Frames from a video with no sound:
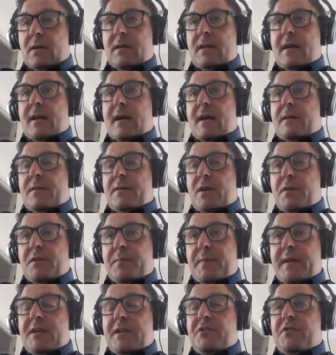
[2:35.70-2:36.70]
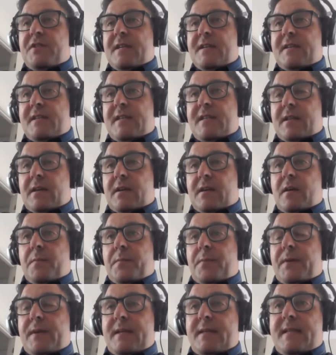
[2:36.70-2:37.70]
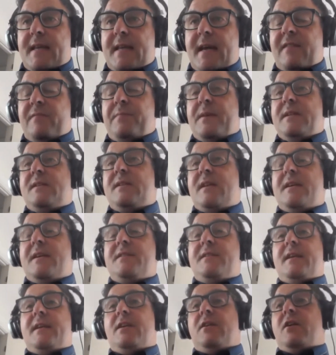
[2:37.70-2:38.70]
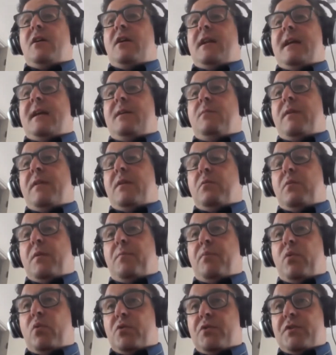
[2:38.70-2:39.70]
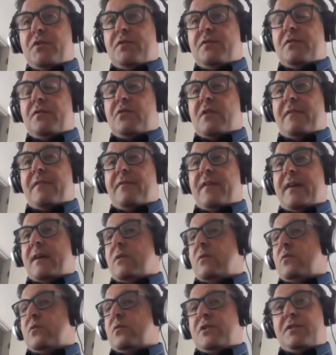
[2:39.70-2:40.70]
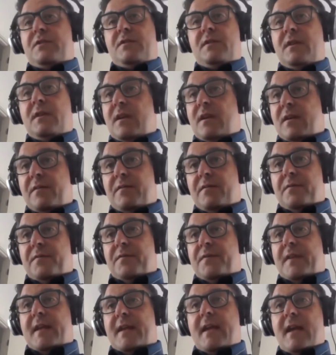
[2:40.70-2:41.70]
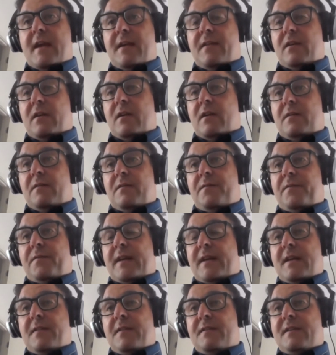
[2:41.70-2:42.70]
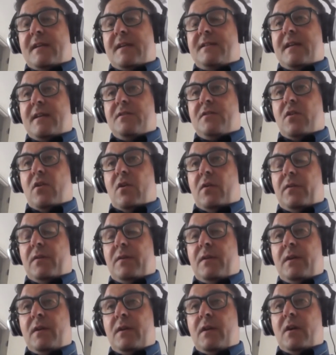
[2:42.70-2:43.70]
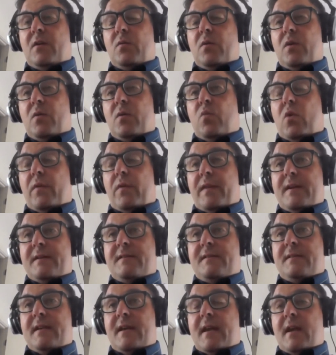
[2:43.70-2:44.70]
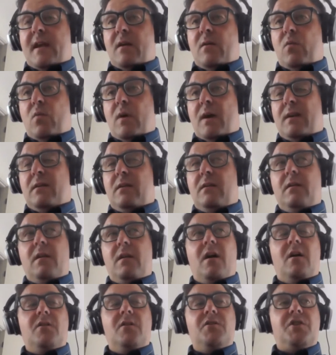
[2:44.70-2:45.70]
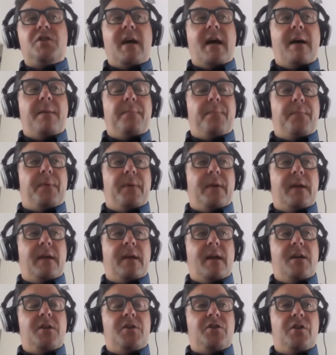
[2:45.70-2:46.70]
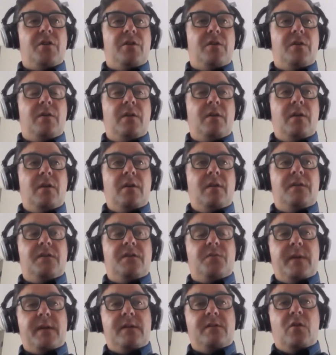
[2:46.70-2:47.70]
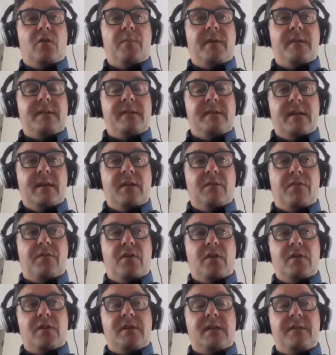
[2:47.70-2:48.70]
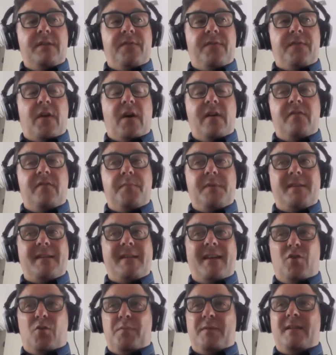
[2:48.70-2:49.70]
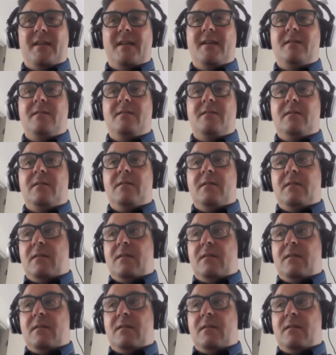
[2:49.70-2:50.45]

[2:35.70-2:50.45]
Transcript: Yeah, no, it's been interesting seeing the companies that have been testing it early, whether with portions of traffic or just flicking the settings on, and what they're seeing. One large application this week told me they're seeing 35% opt-in,